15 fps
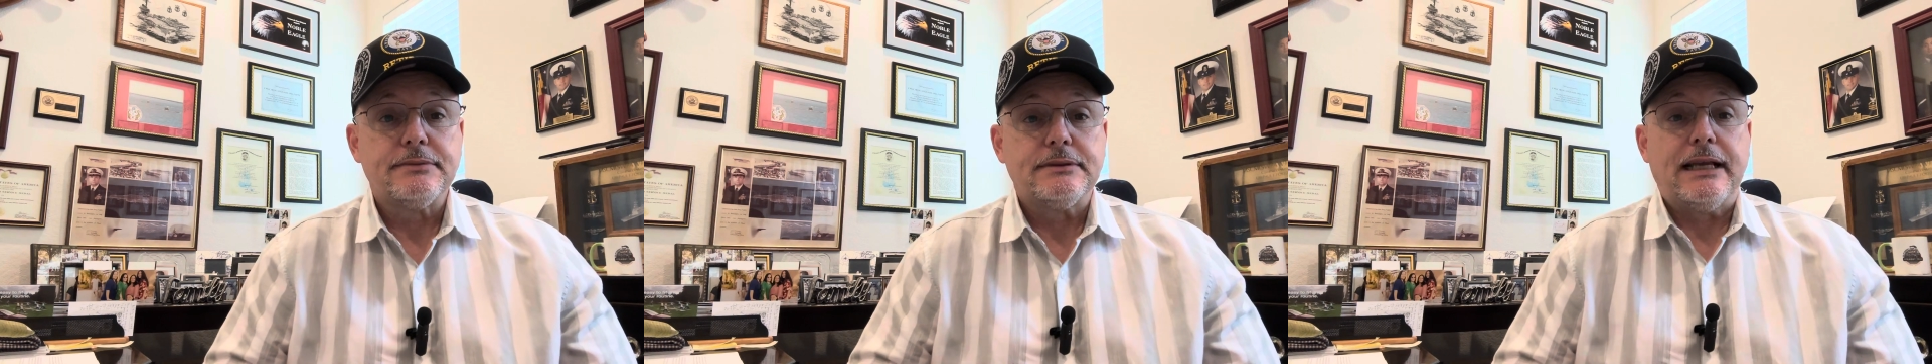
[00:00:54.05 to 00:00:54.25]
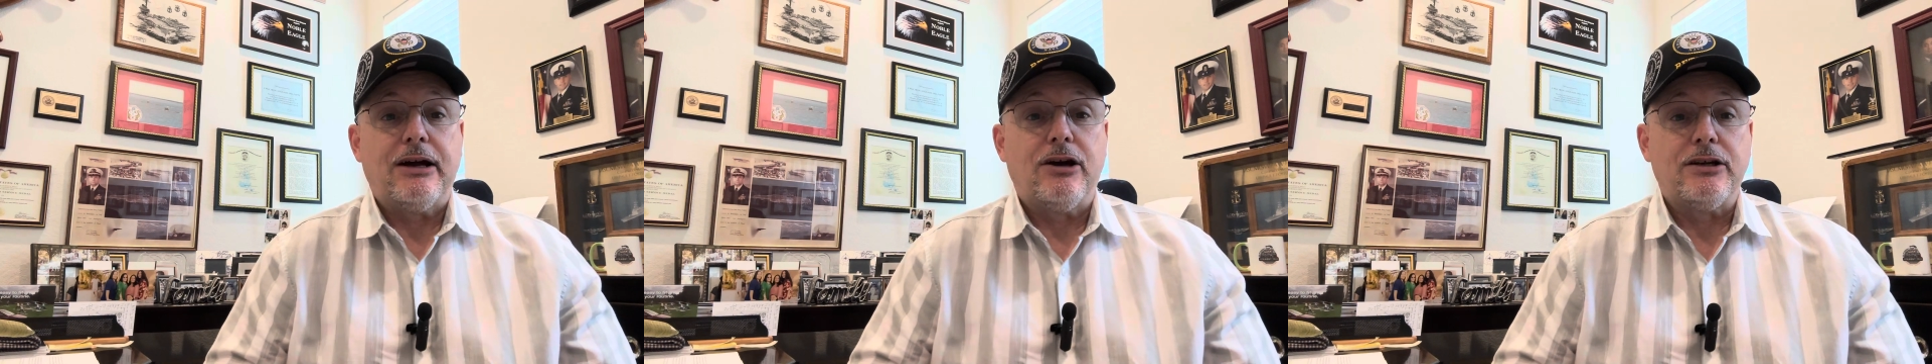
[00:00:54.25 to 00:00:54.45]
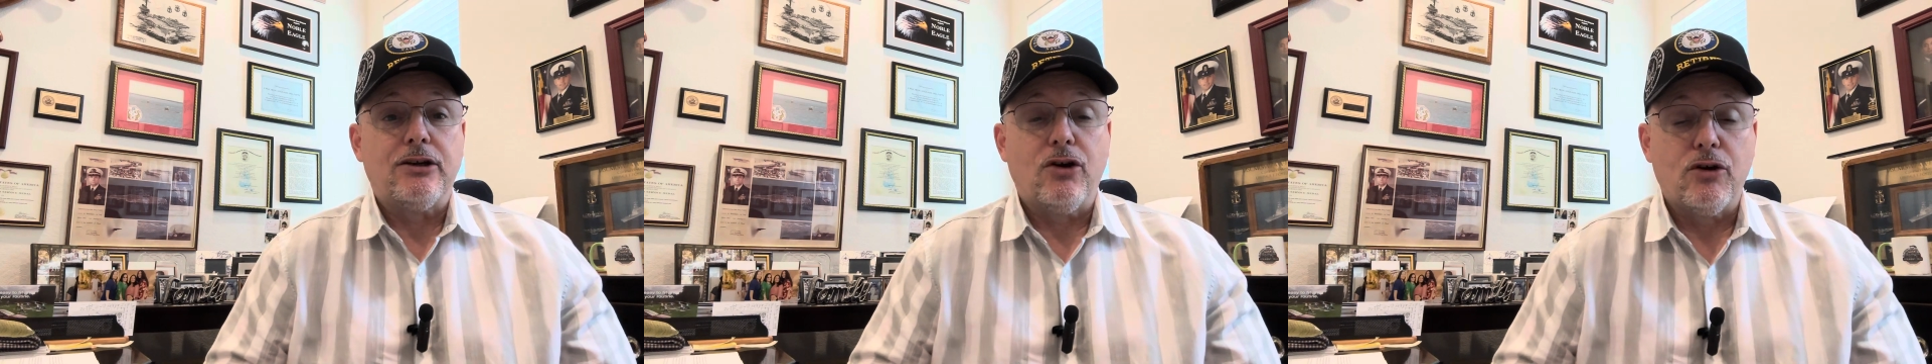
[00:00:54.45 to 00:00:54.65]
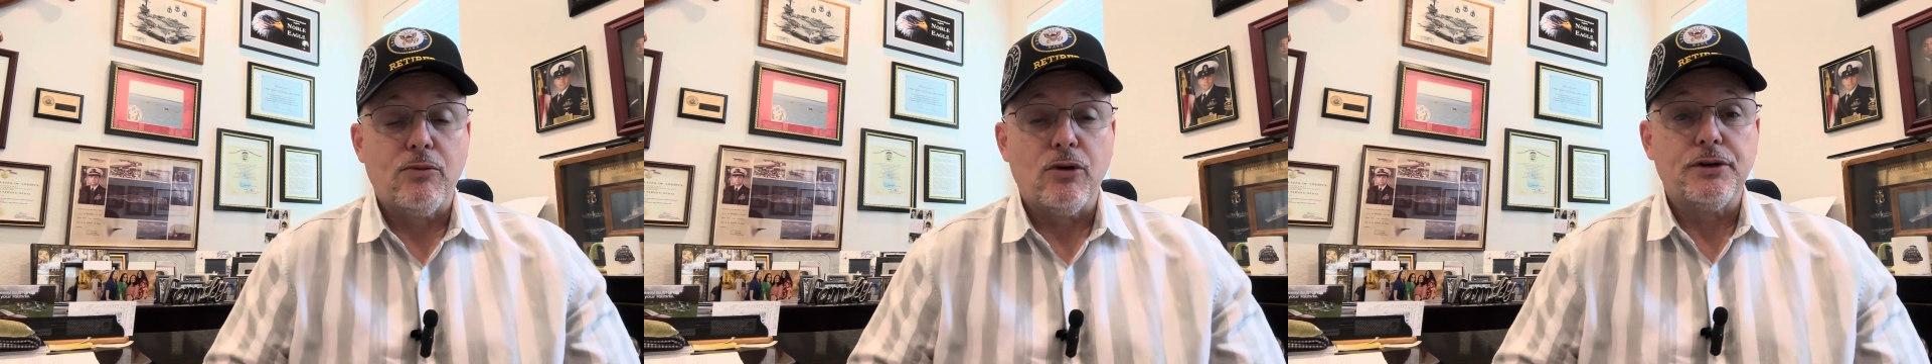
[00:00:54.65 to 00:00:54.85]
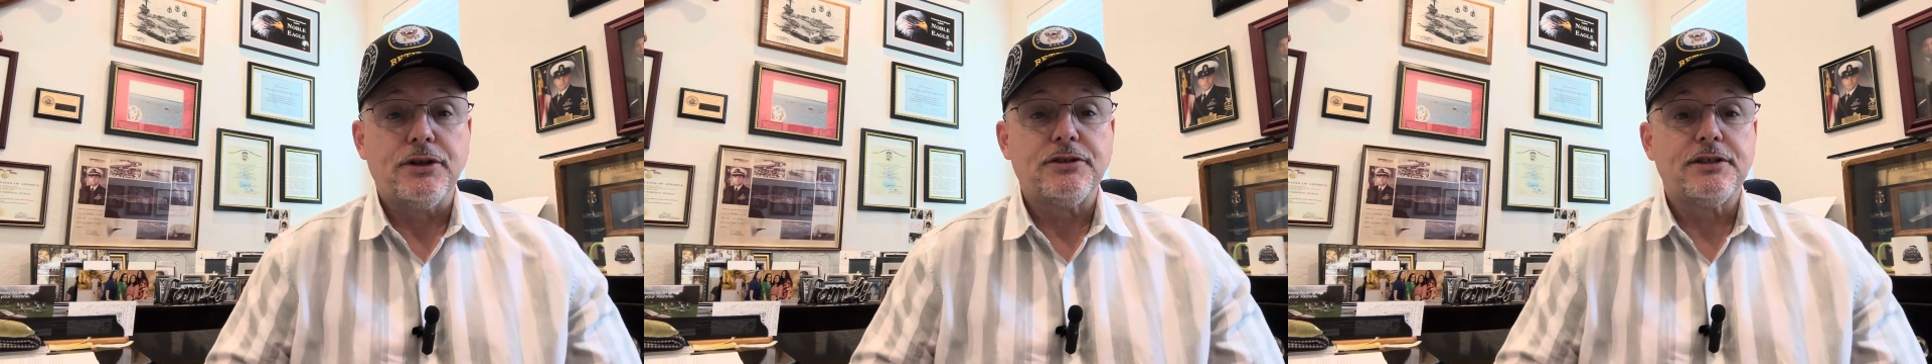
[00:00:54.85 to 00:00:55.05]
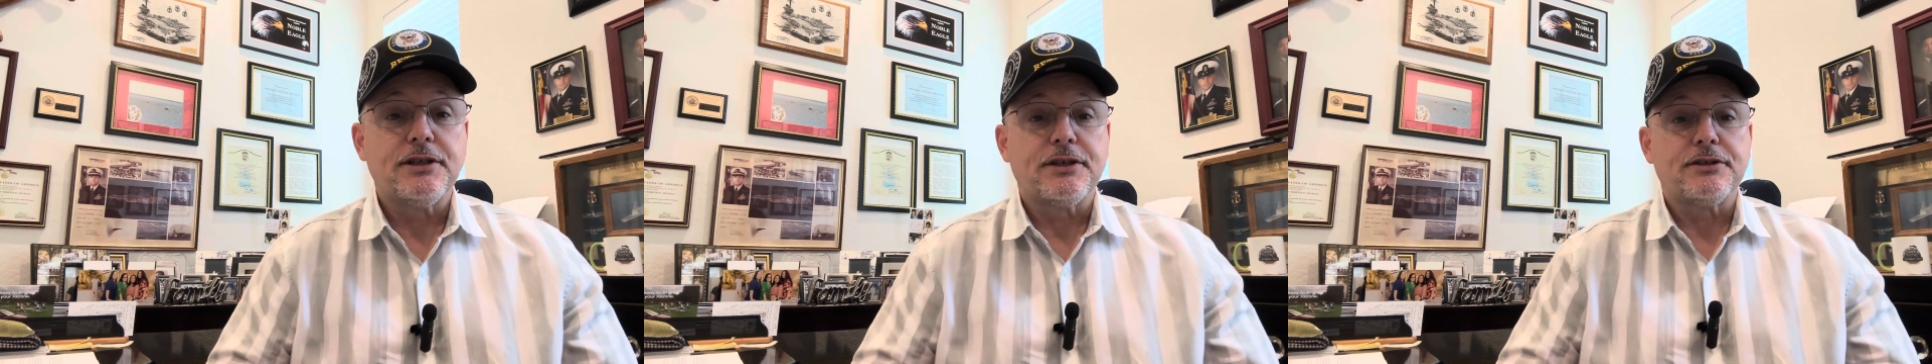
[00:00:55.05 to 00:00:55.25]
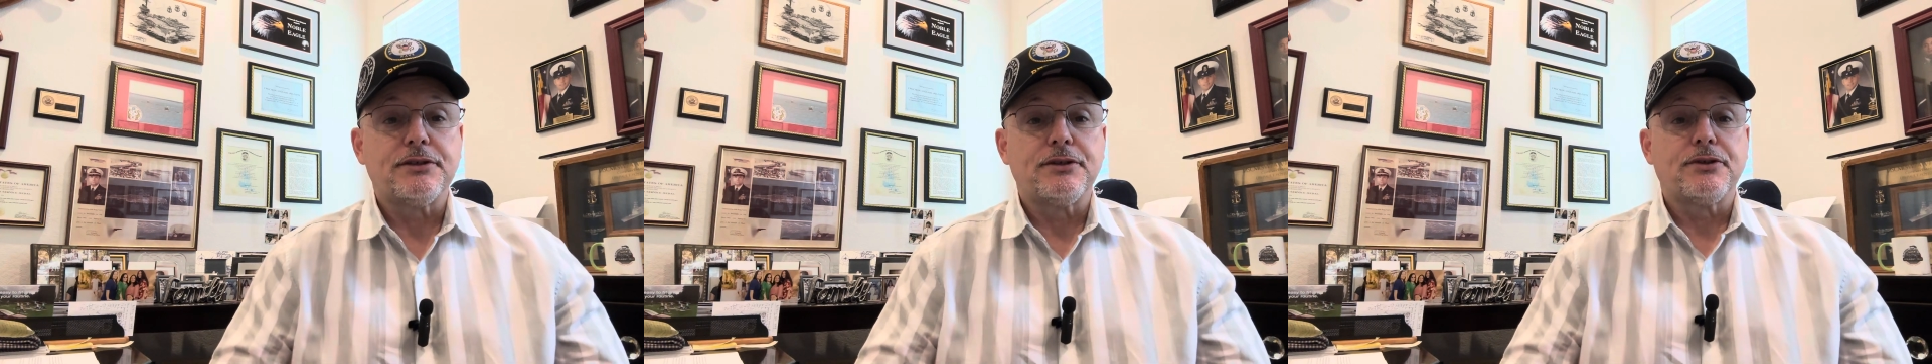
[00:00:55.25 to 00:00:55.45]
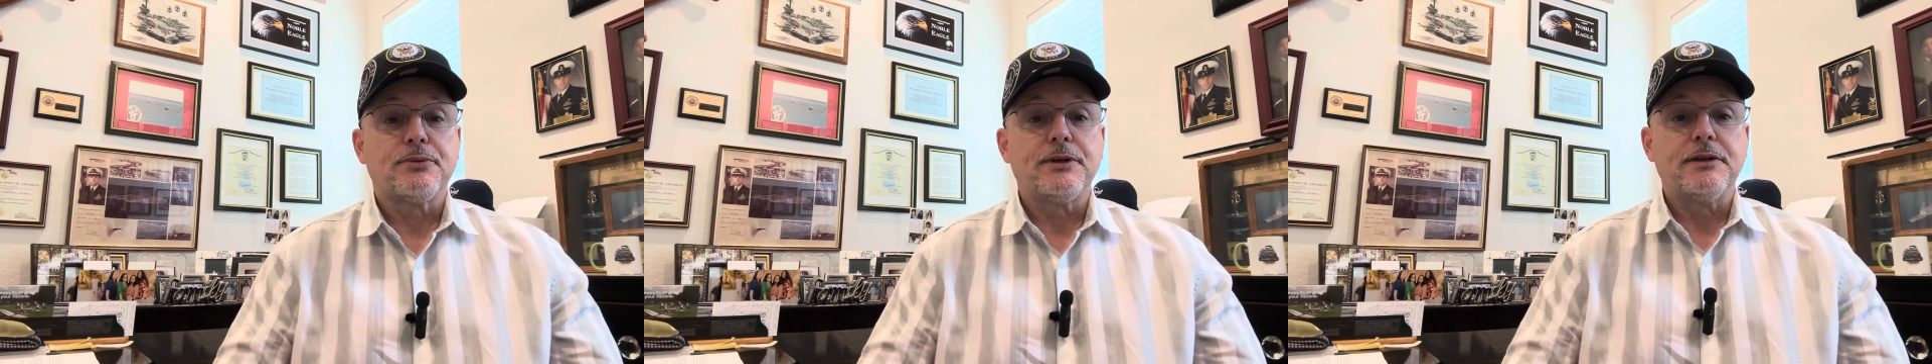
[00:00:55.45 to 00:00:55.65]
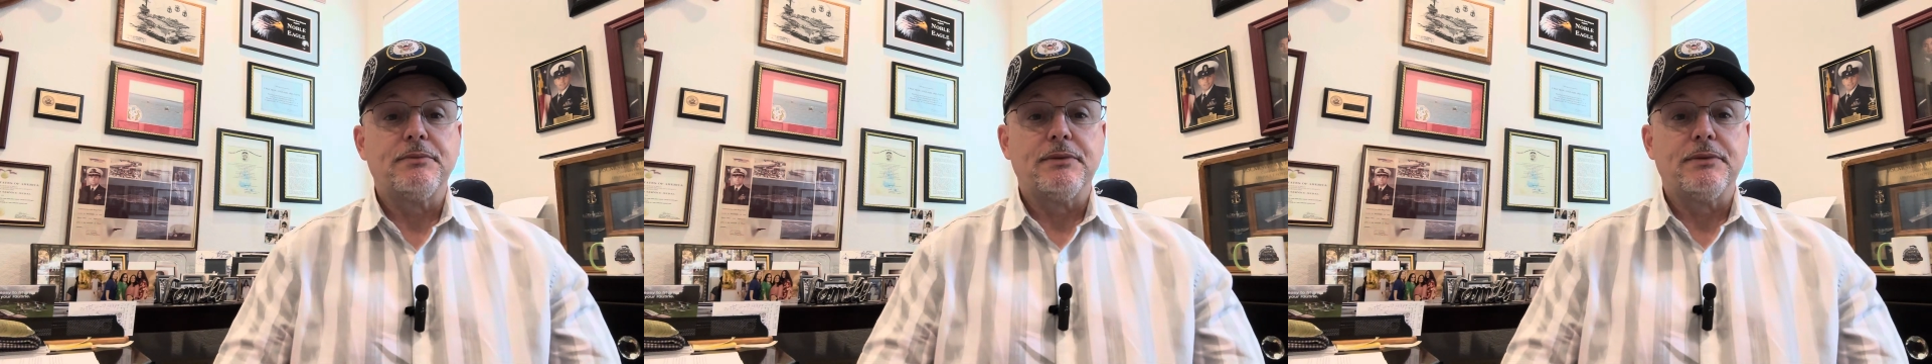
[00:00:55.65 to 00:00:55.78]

Now, I know I'm only 63,